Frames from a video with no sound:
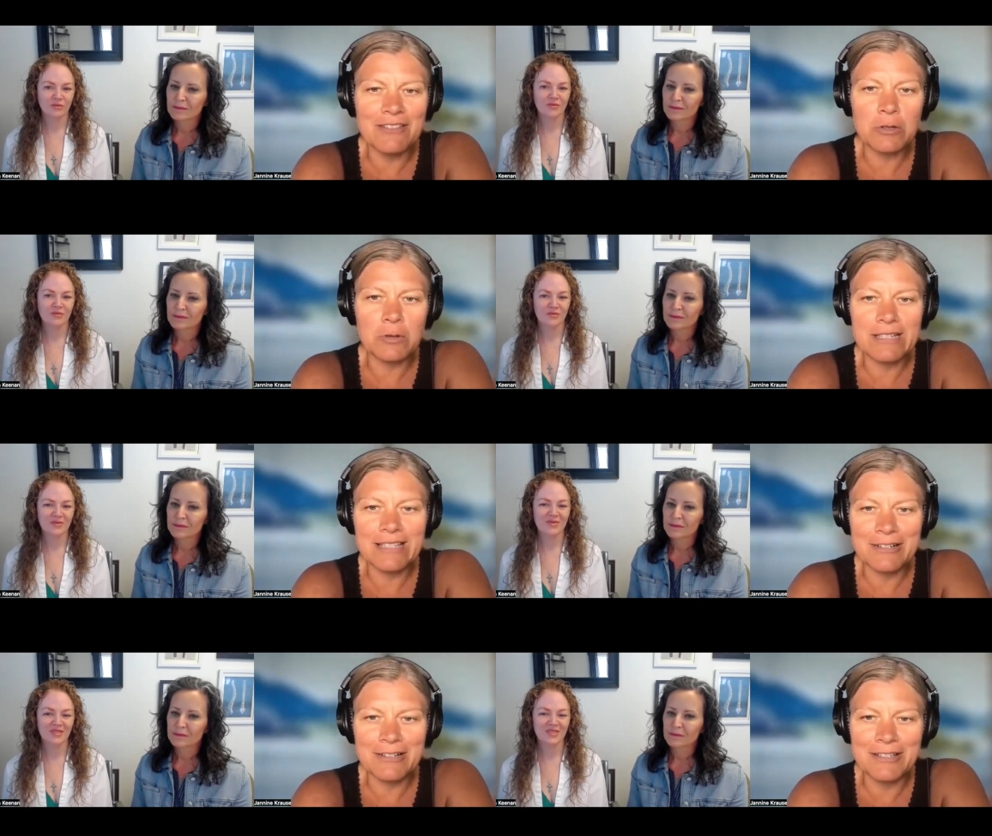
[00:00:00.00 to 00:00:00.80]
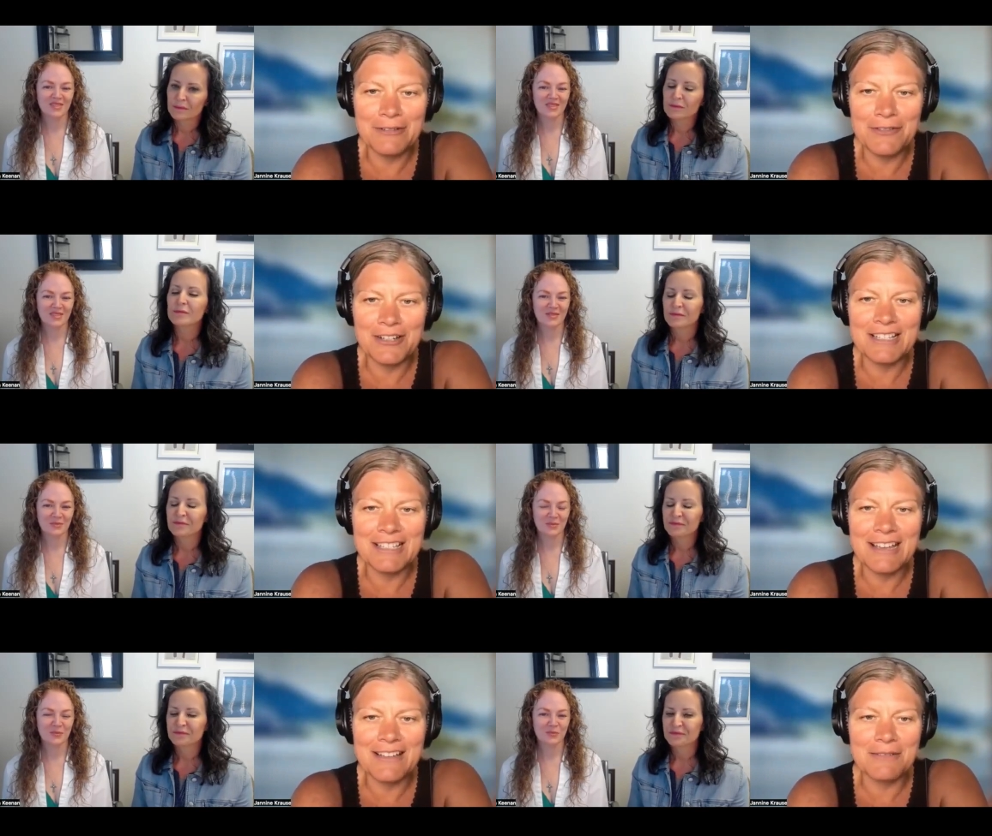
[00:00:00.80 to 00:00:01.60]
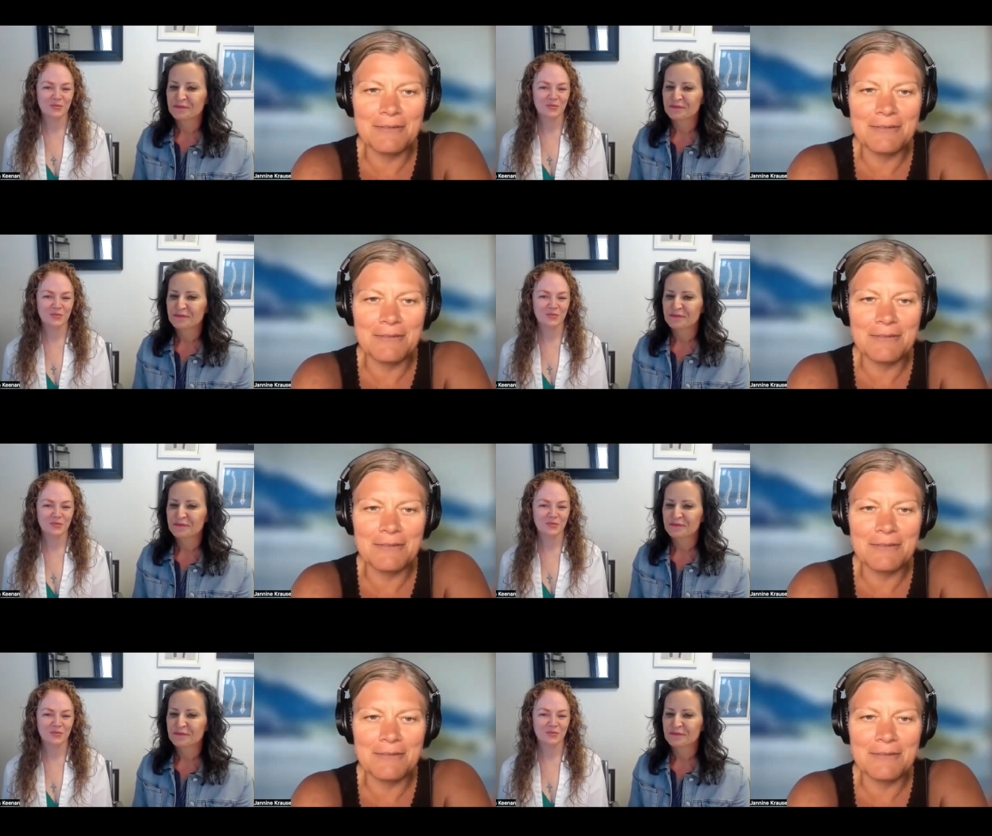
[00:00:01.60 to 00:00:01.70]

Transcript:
Speaker 1: stories here. So if you guys have